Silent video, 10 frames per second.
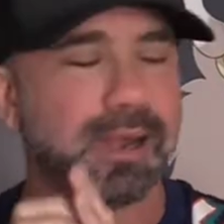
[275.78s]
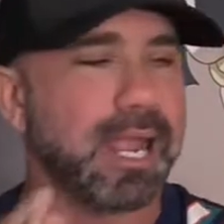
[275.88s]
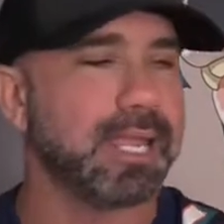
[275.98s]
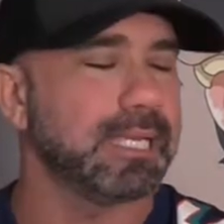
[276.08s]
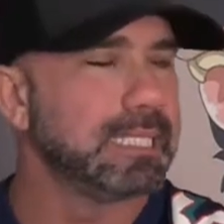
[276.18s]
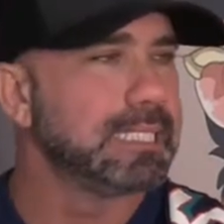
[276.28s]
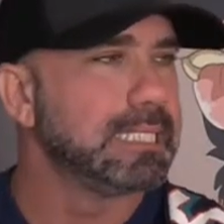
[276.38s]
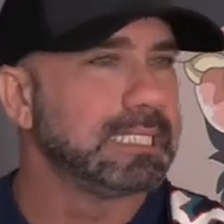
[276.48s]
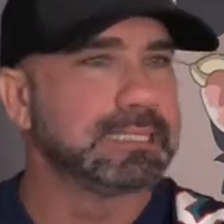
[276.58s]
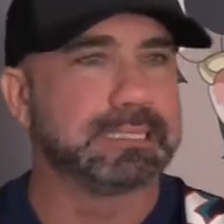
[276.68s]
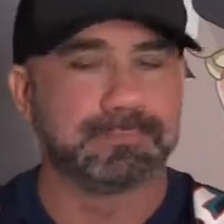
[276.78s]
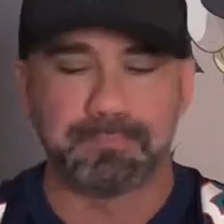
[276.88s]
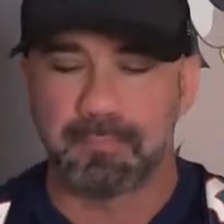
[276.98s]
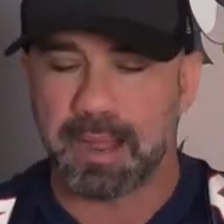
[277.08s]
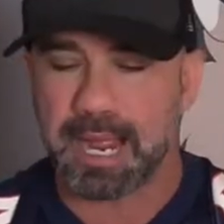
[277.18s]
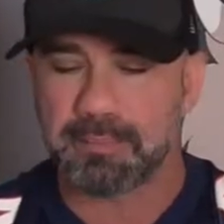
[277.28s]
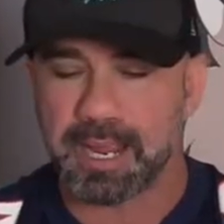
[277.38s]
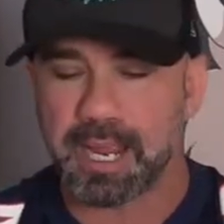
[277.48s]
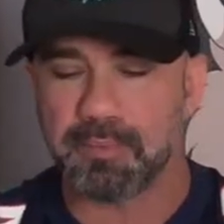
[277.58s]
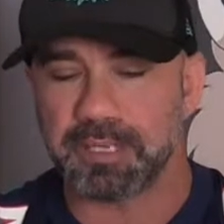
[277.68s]
right, my
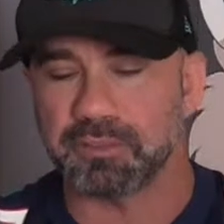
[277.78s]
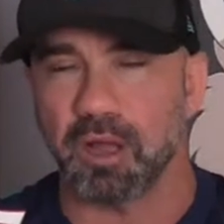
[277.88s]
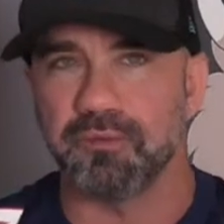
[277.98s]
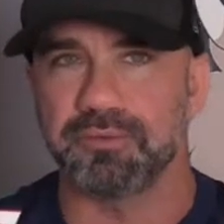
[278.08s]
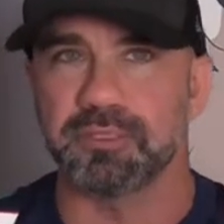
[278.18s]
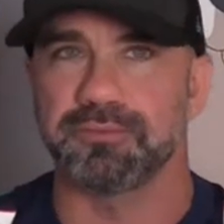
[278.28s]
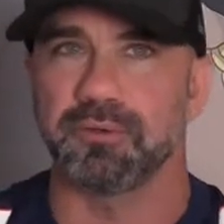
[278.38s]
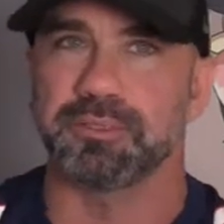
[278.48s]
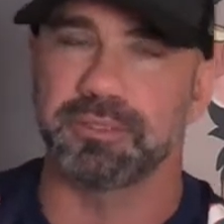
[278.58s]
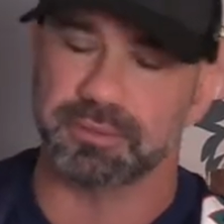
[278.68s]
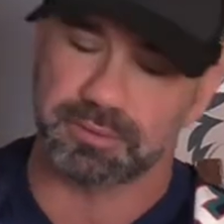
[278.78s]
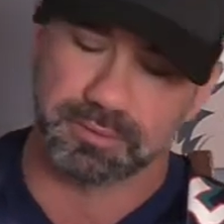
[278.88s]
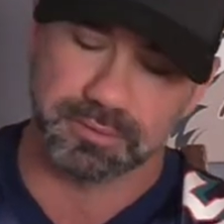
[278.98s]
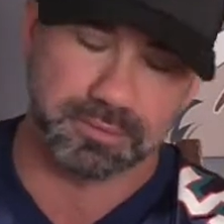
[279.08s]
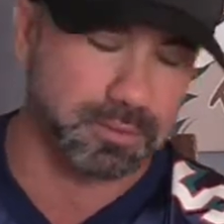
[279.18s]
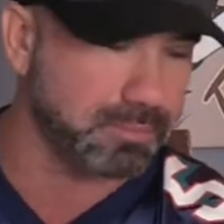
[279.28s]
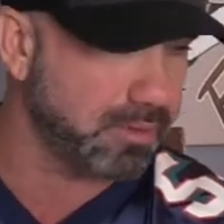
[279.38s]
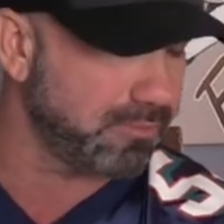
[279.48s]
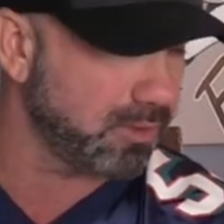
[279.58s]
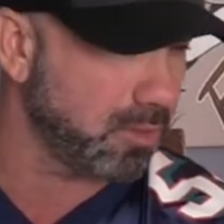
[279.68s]
Miami Dolphins versus the
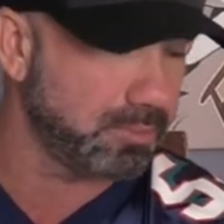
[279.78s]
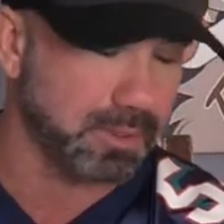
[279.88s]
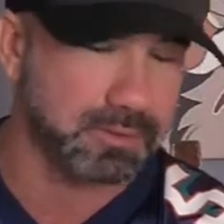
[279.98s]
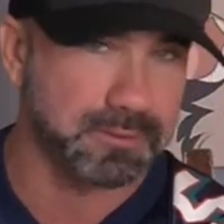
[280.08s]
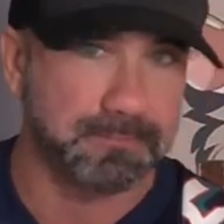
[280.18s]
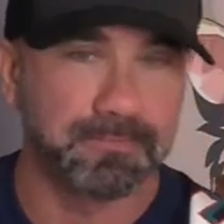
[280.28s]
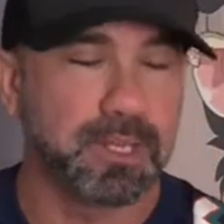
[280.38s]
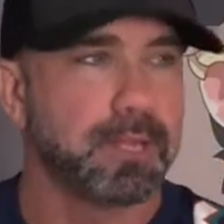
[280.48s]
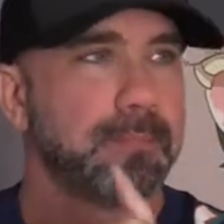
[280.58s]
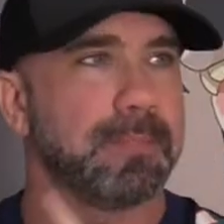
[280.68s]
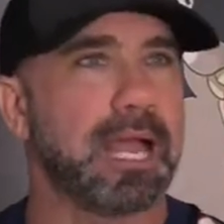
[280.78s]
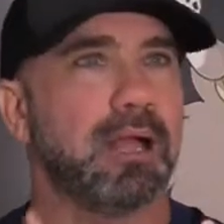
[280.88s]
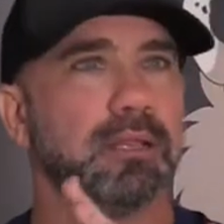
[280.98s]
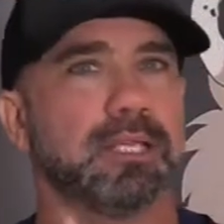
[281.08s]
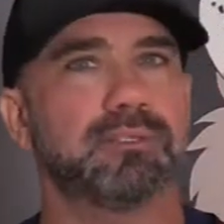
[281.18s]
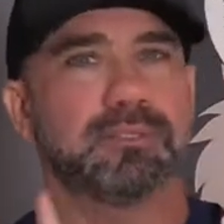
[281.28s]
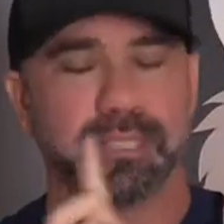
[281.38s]
Buffalo Bills. Now, let's